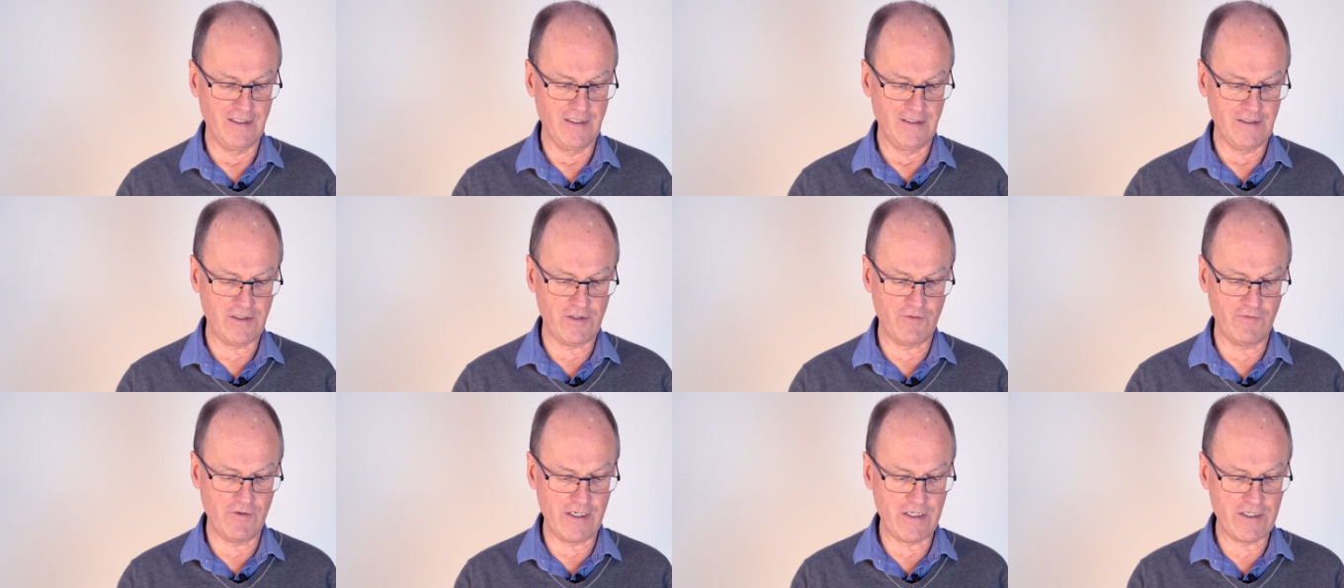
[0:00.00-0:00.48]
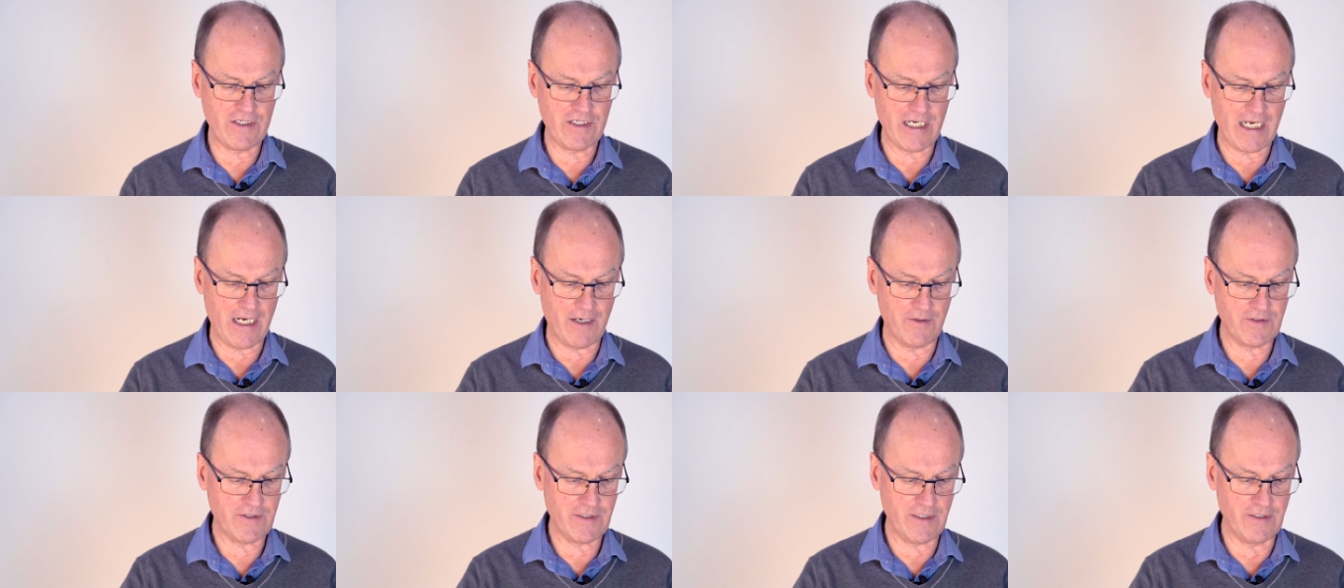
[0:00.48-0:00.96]
to reach
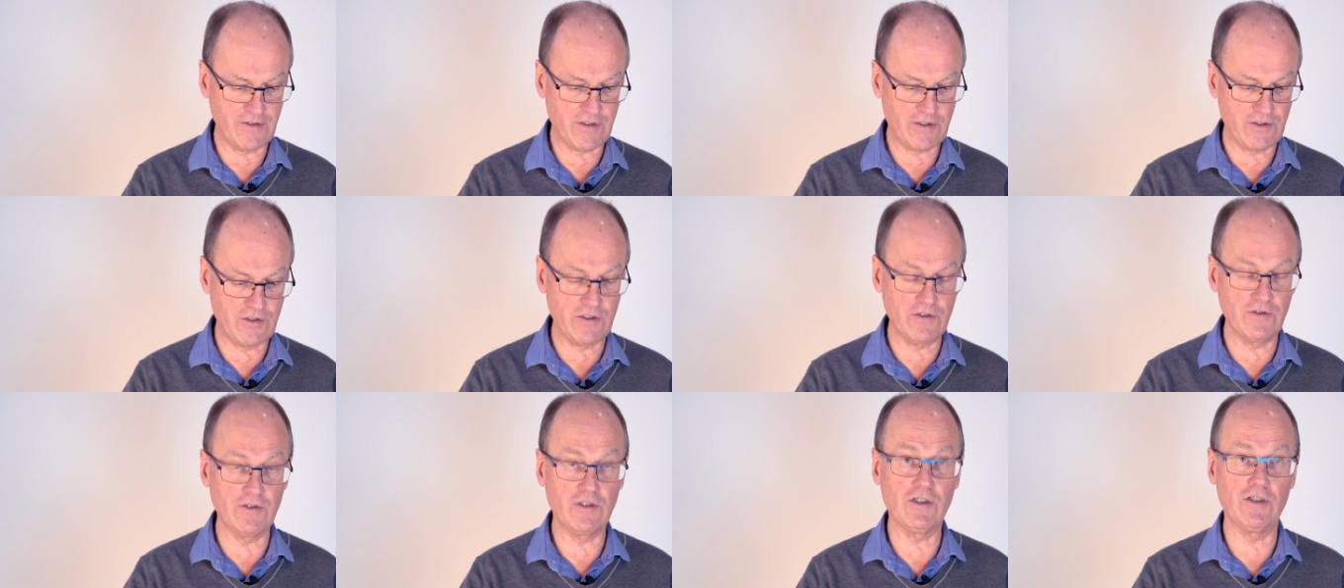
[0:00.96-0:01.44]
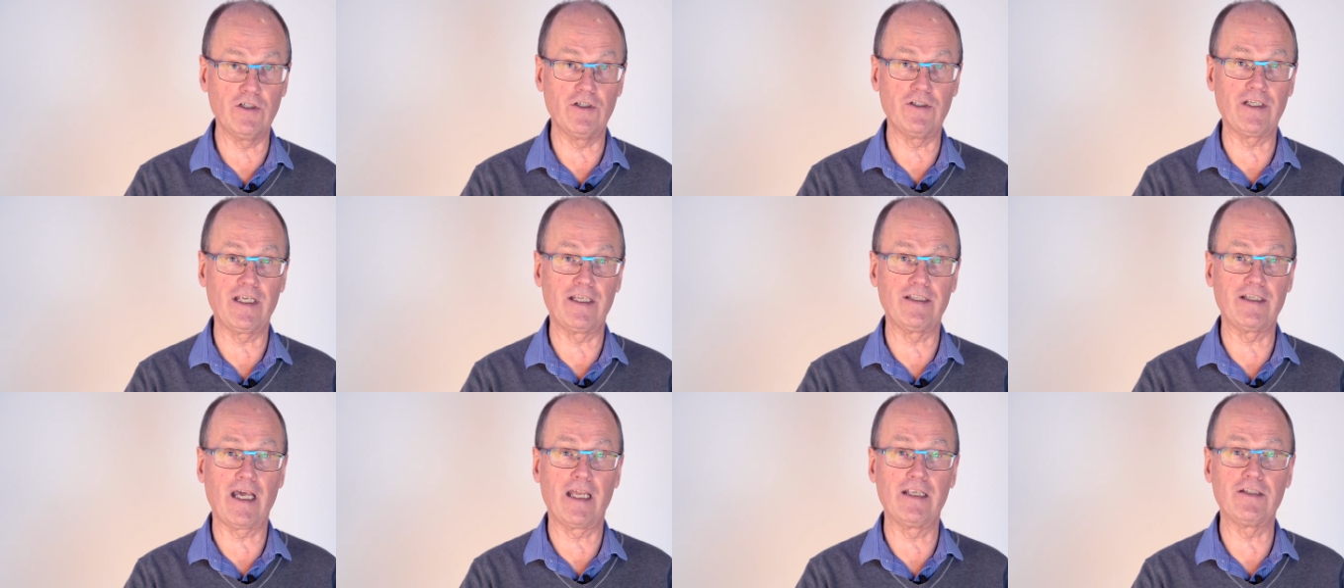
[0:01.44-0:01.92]
out and to do good
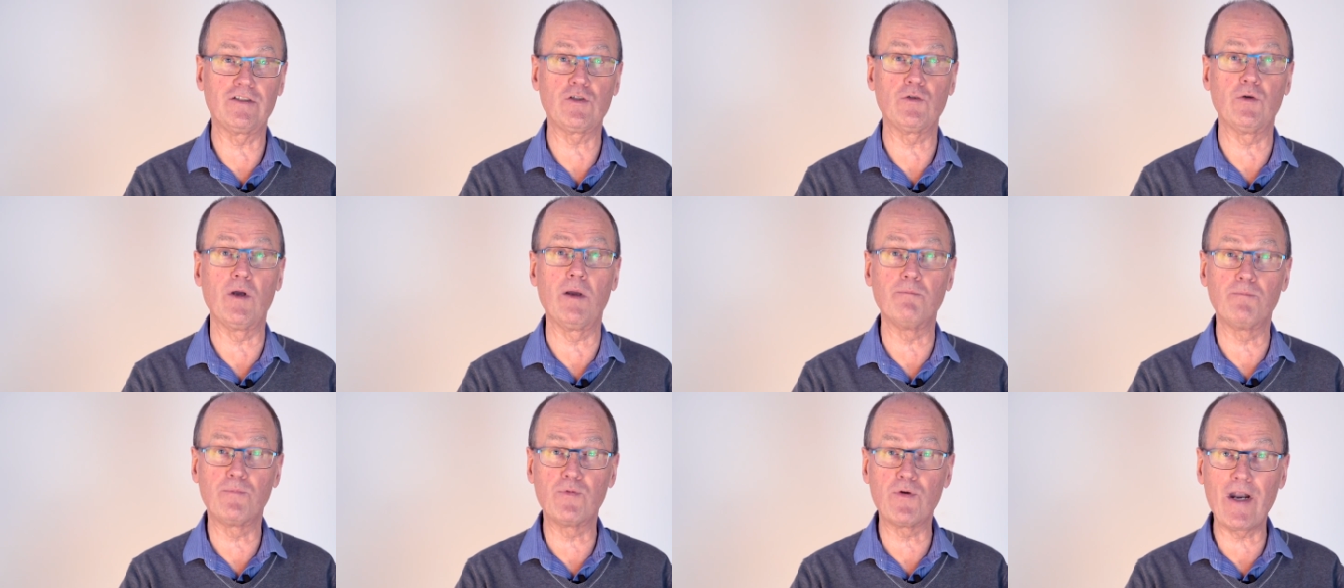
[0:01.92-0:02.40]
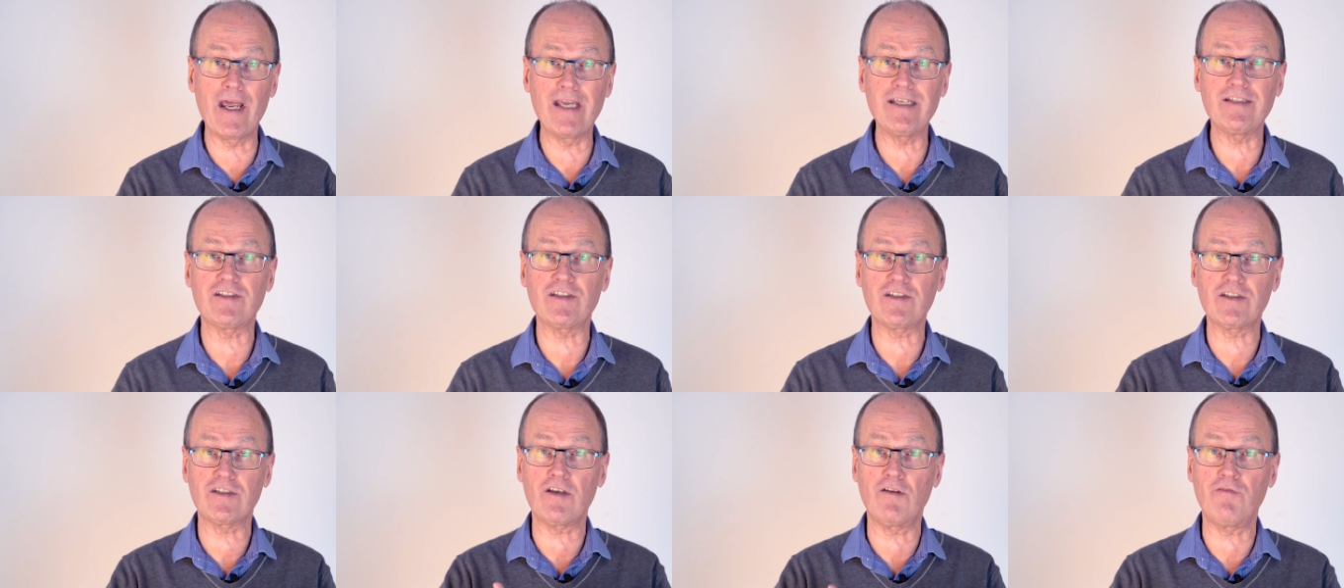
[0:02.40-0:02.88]
and, and to
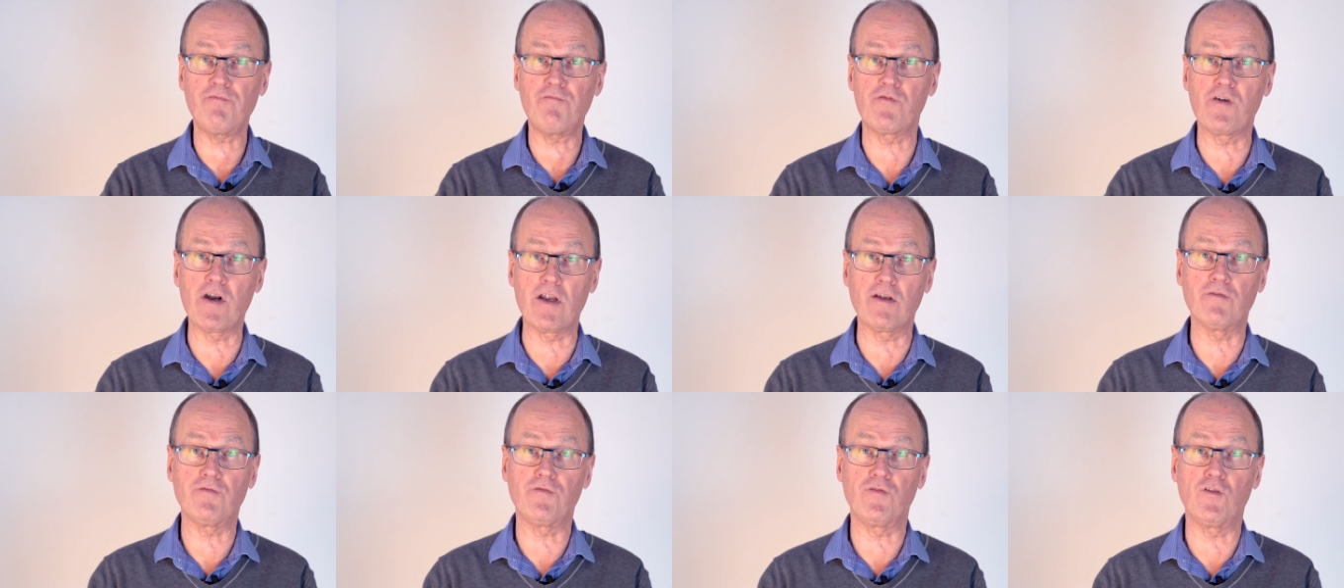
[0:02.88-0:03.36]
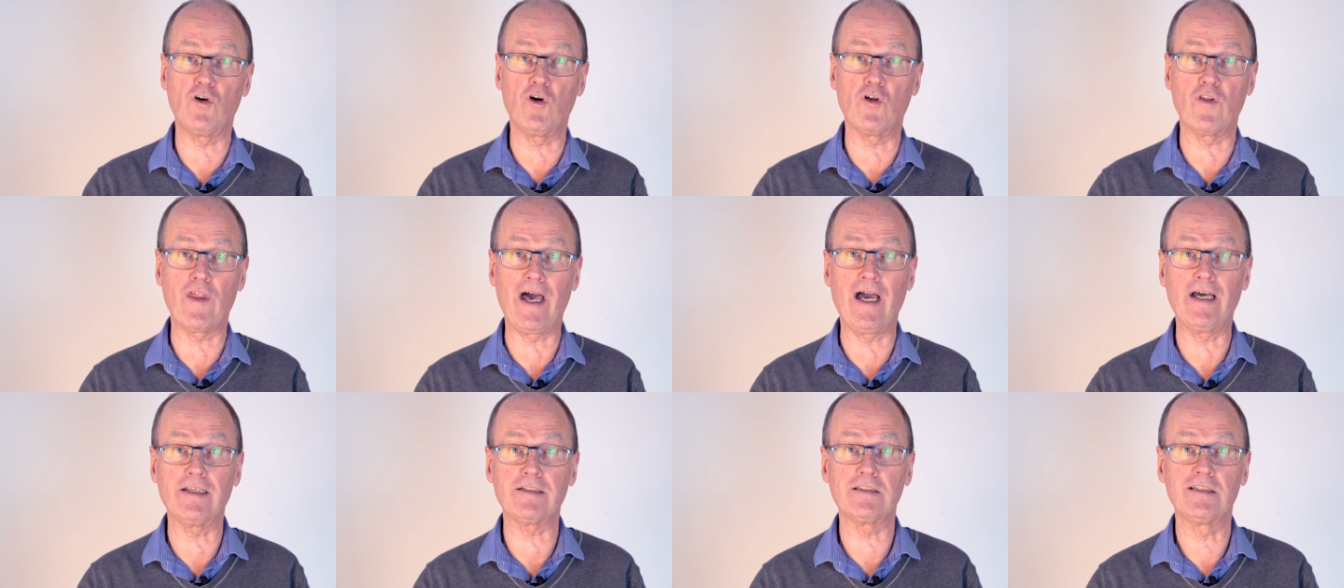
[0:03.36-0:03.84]
embrace suffering for
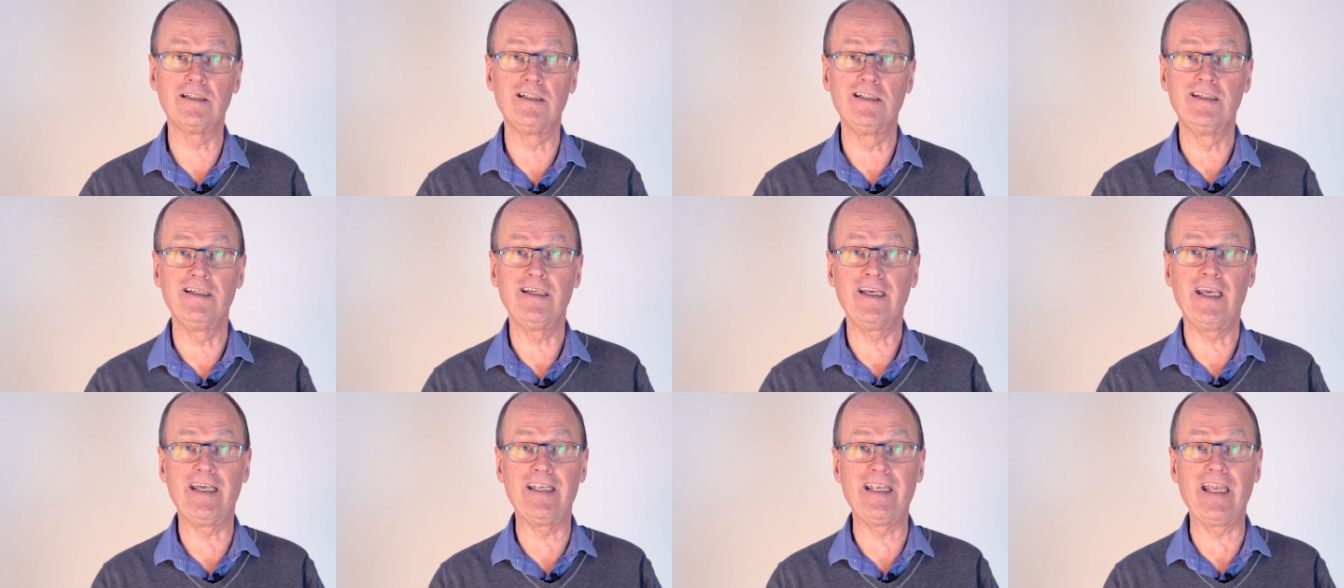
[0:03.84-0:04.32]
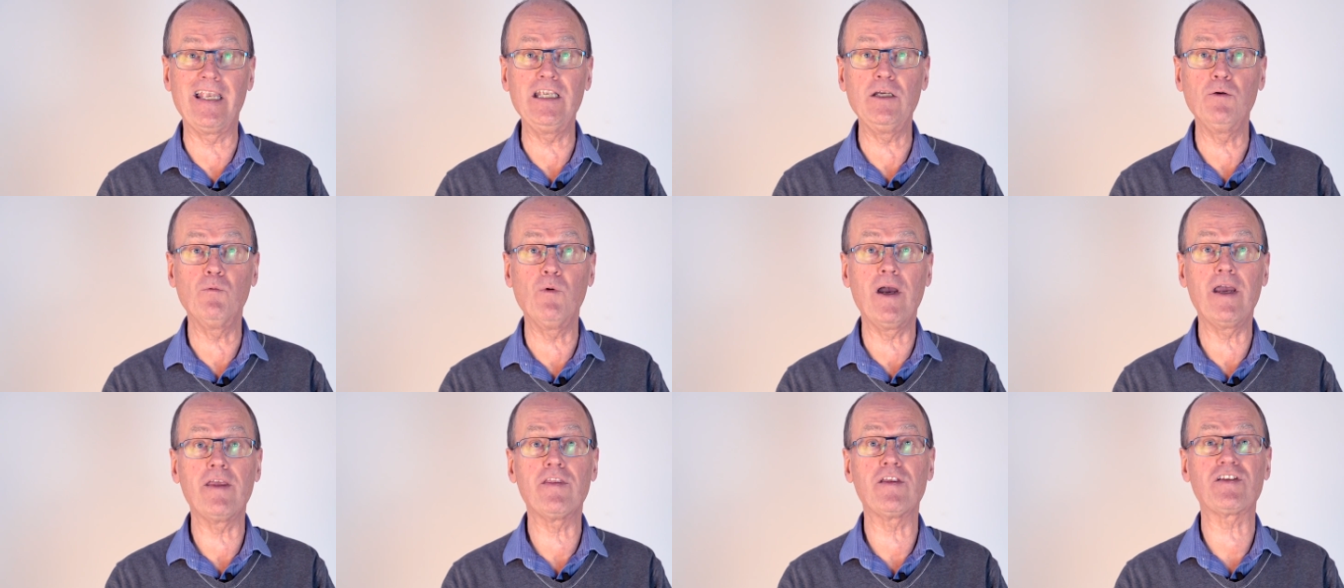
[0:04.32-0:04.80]
that in any
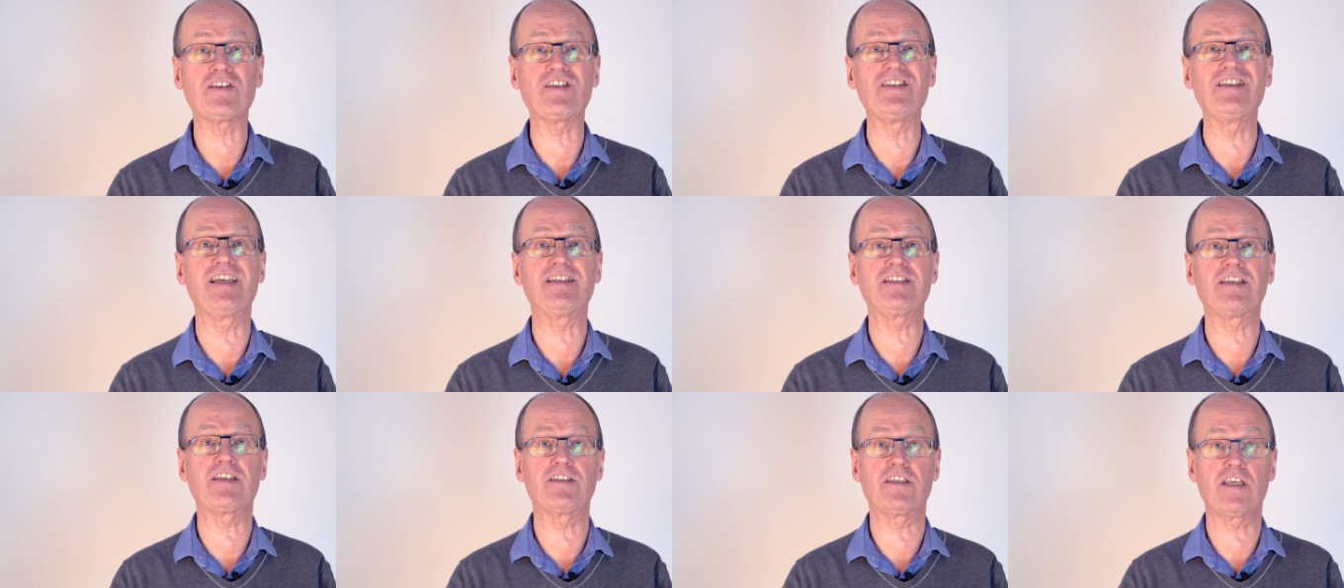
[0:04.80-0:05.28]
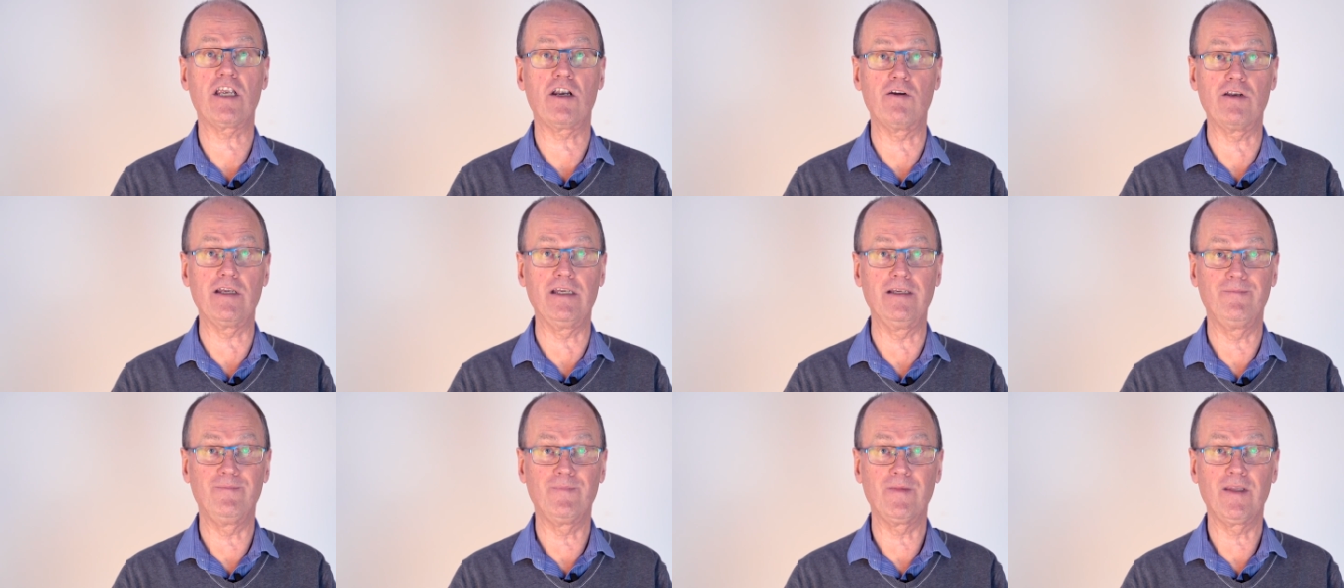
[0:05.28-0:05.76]
way that's
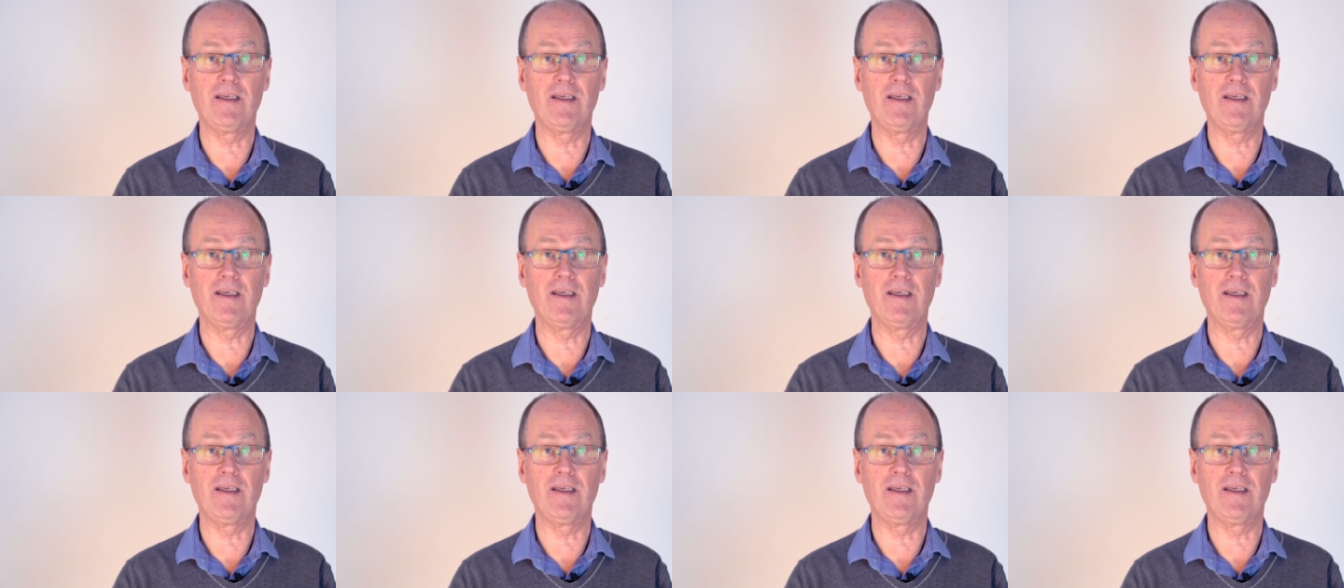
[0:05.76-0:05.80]
necessary